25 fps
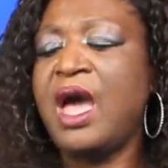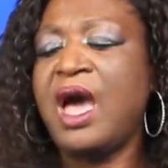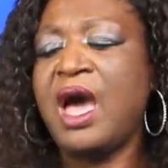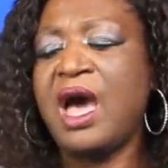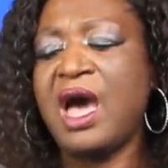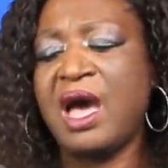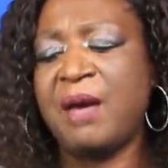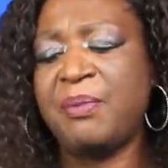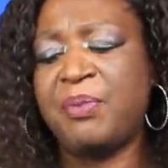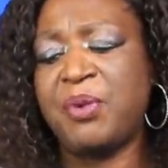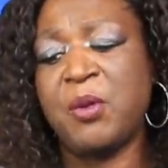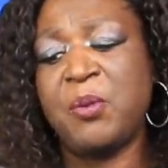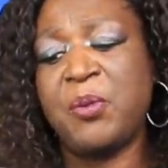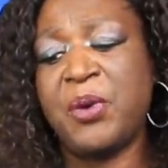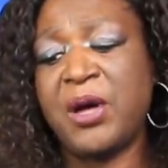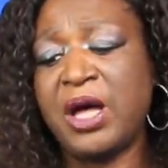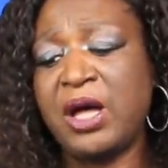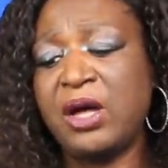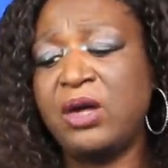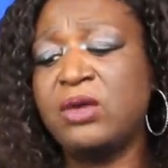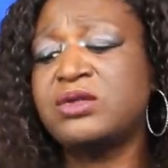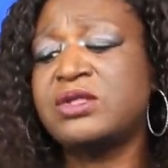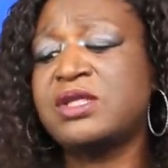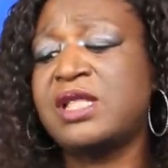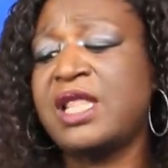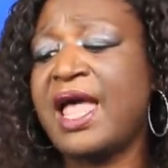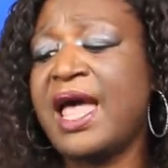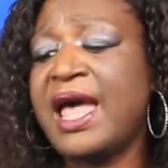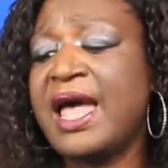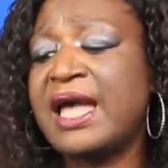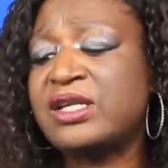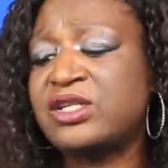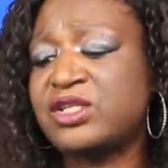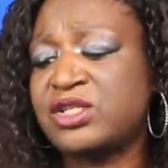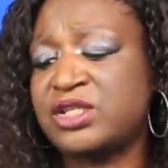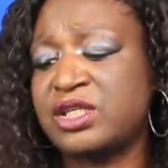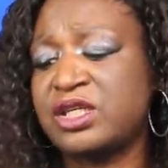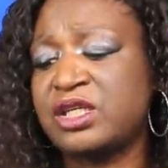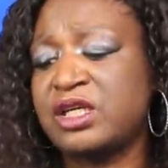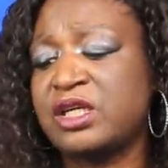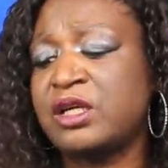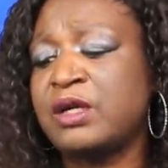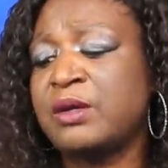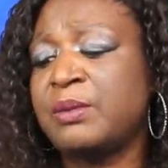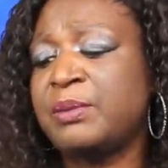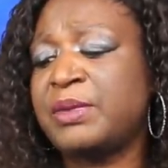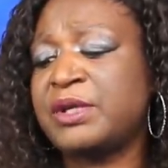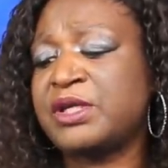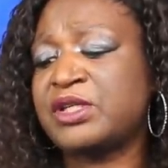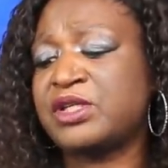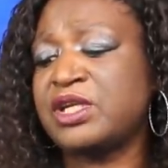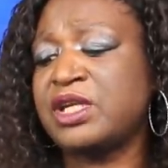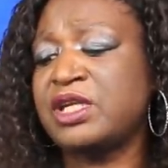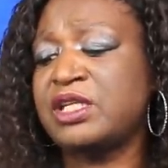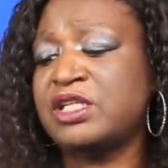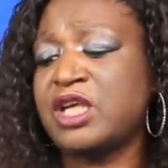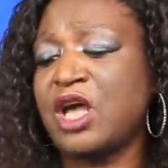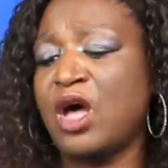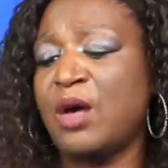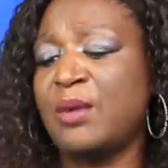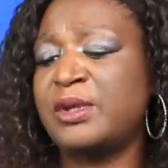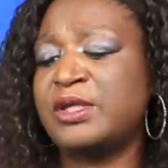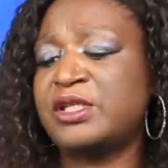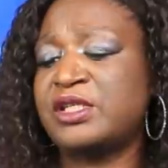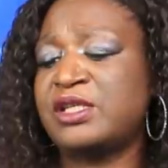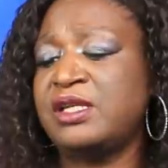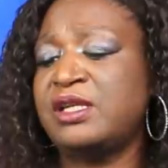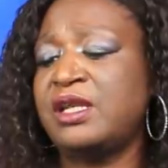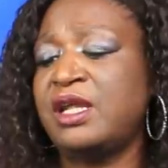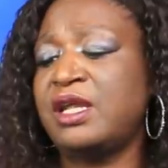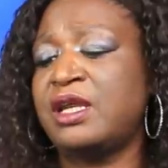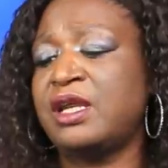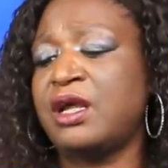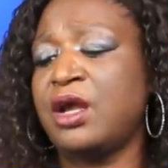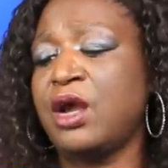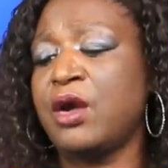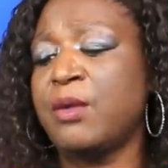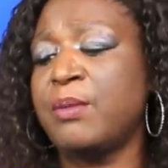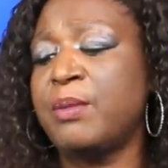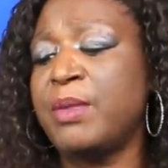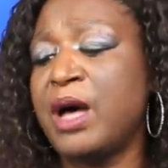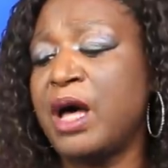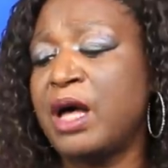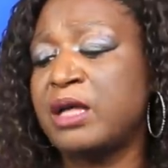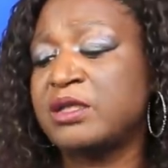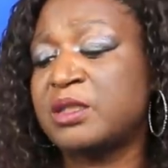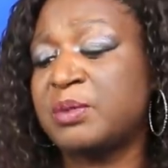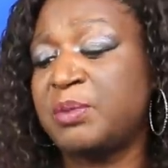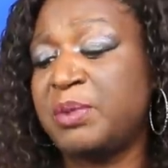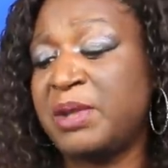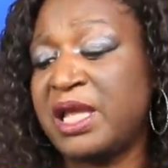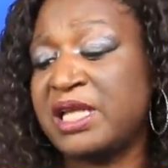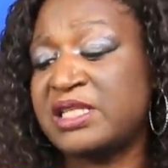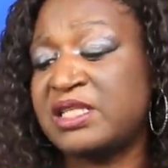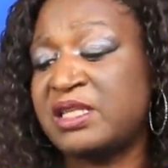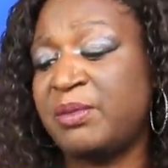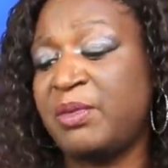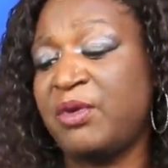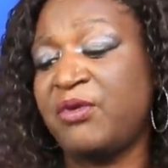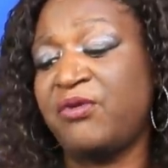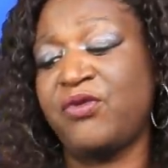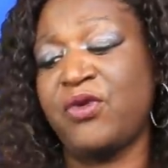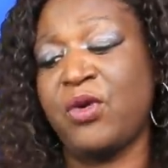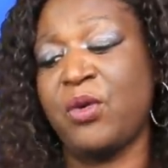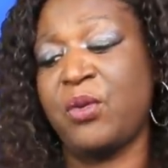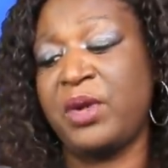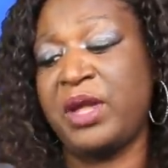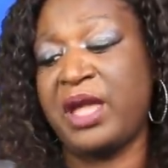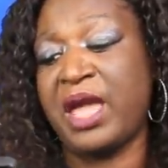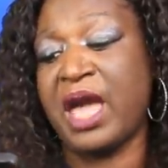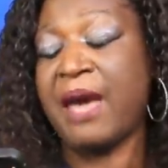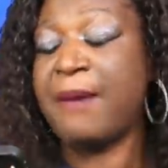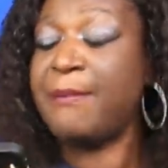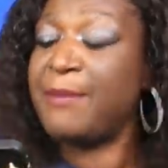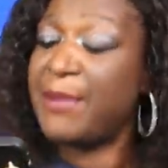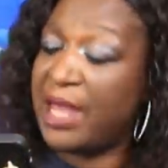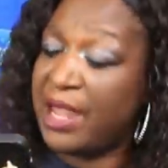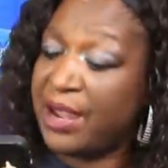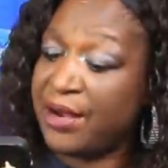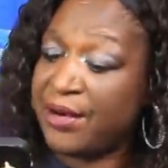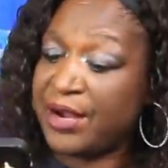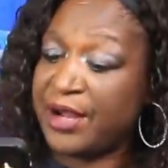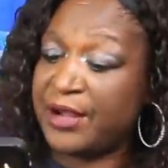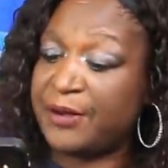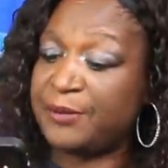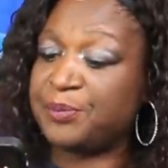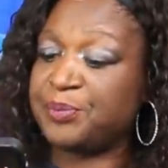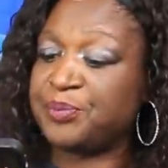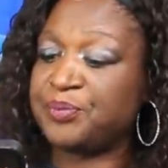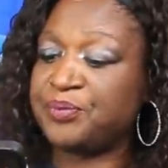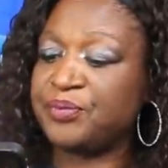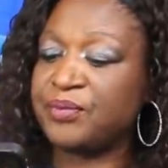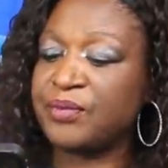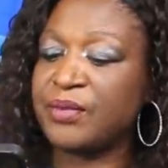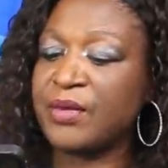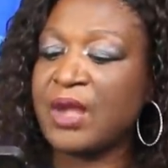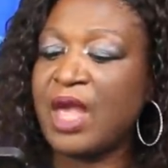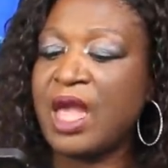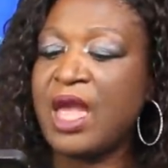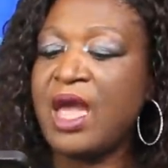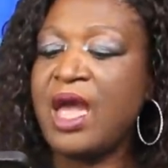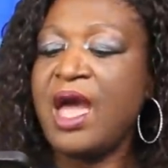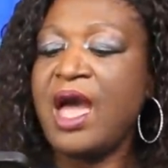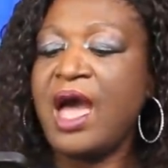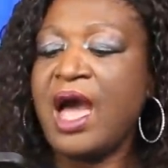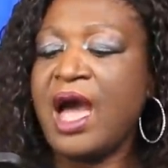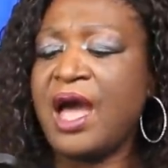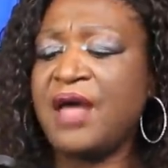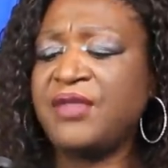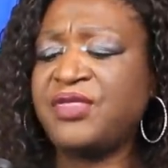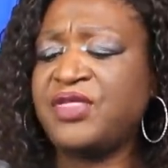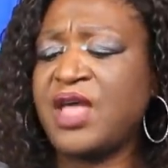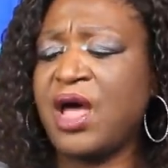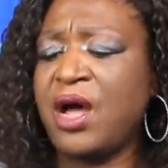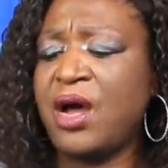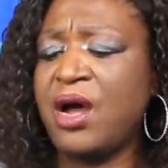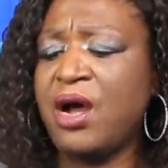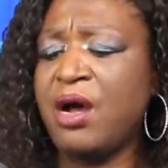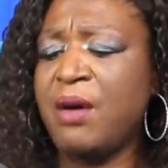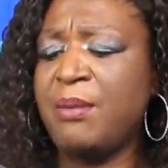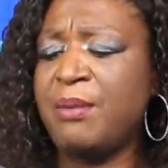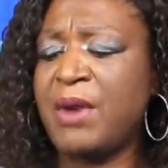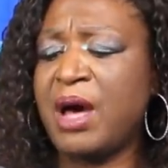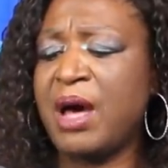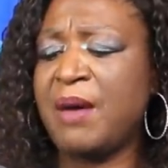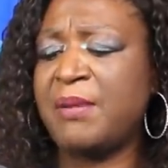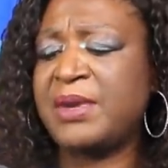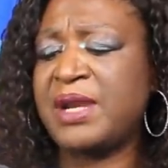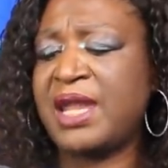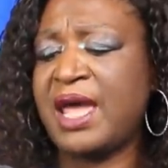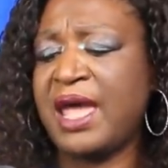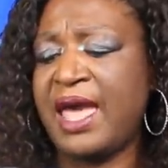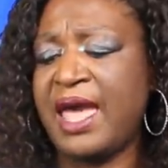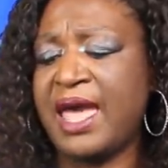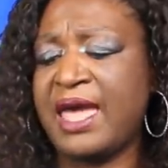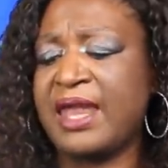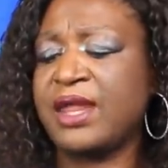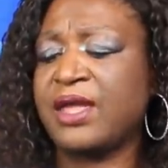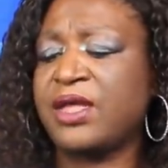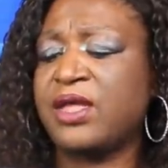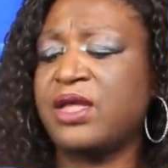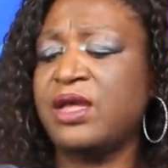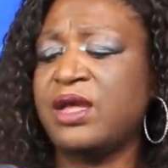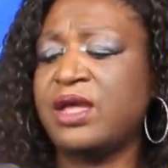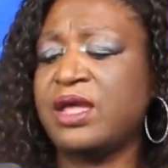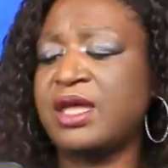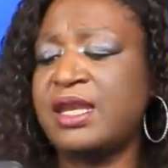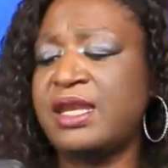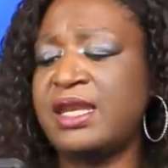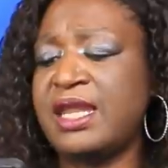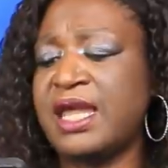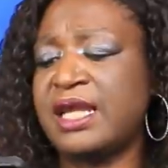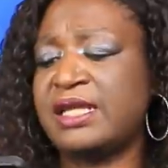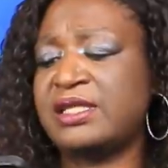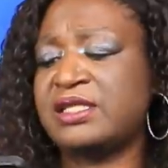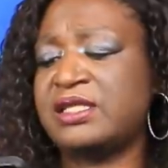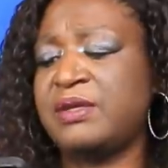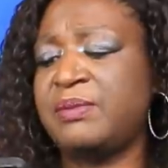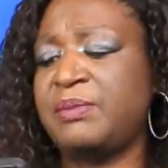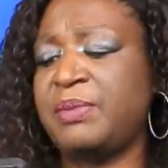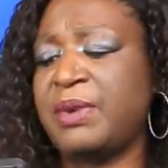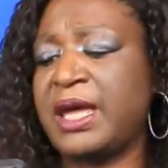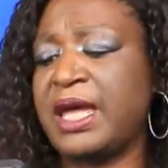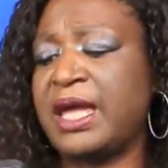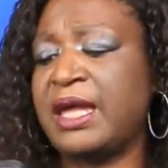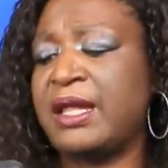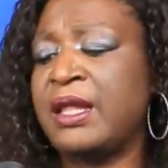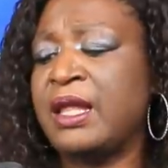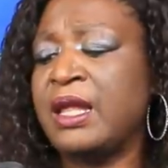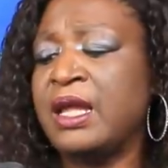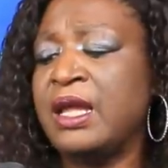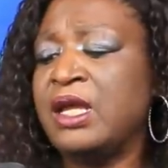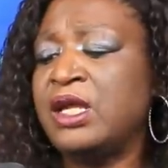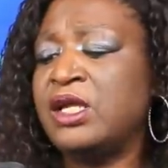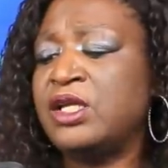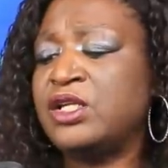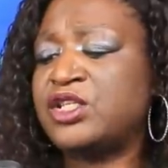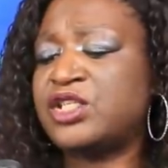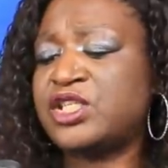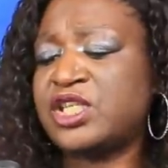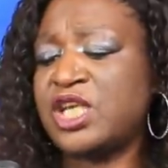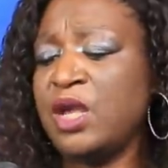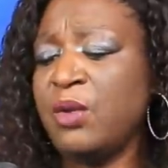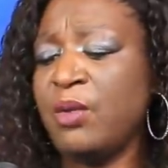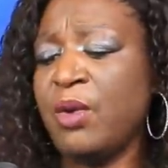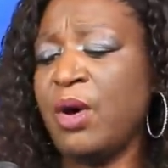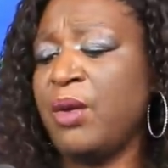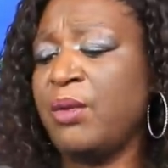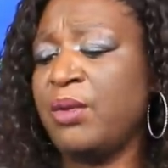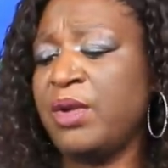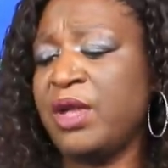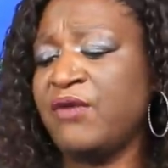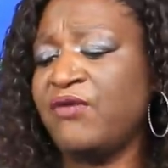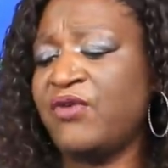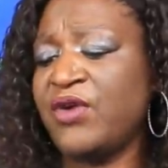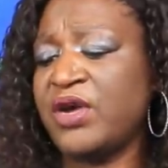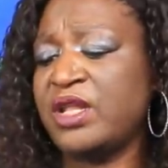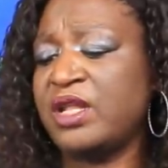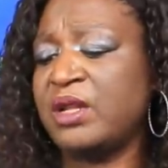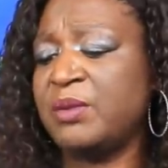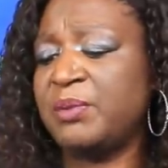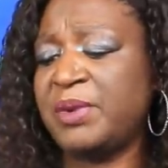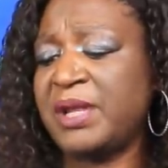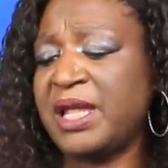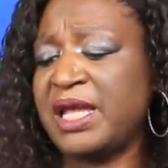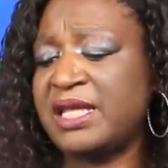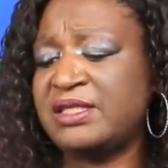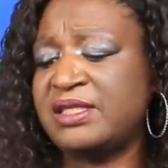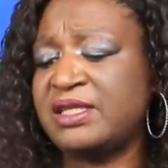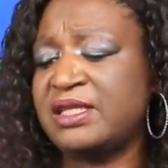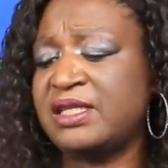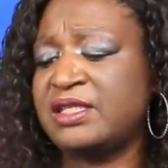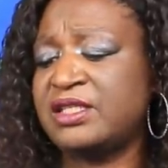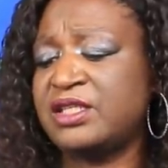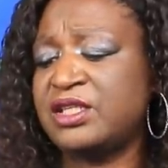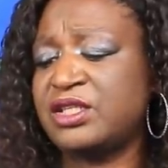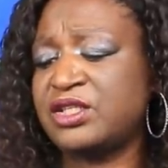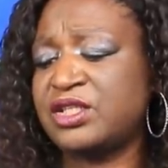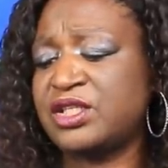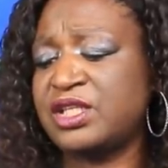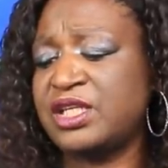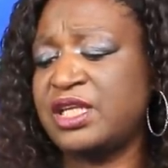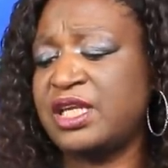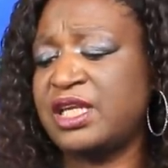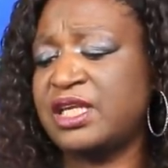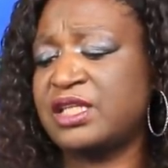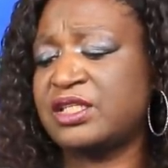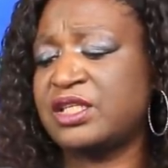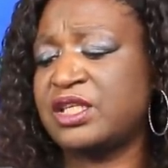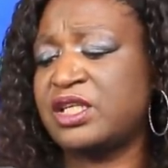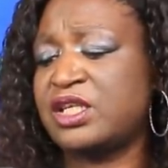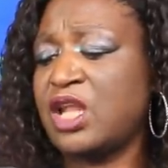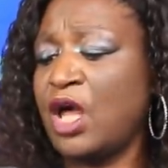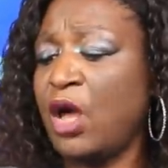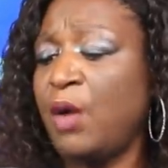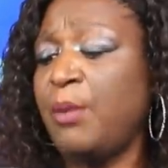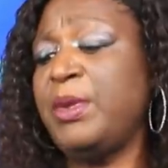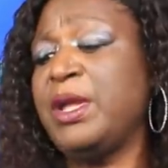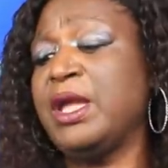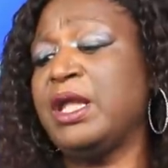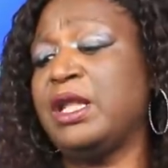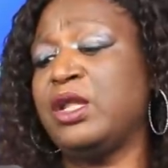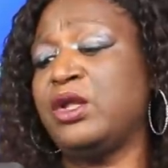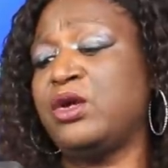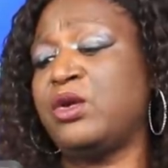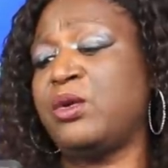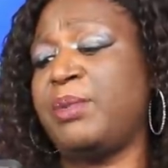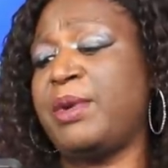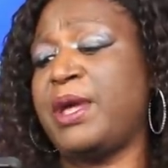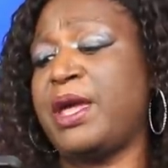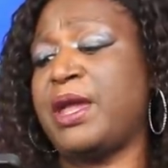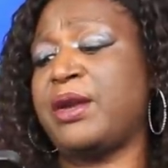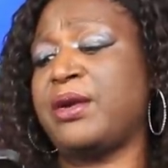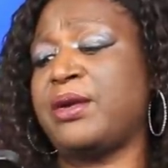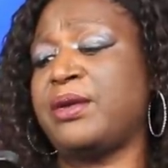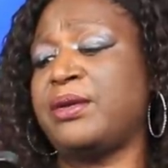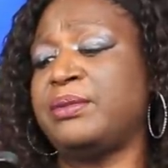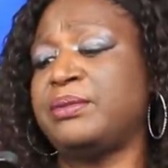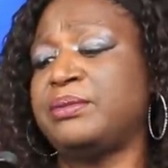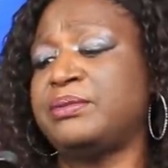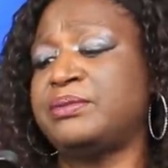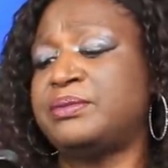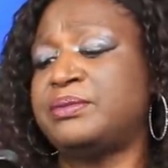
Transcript: I proposed last year, but she told me she needed her mom's blessing before we got married. I thought her mom and I had a good connection, but she won't give her the blessing until she gets to know me a little better.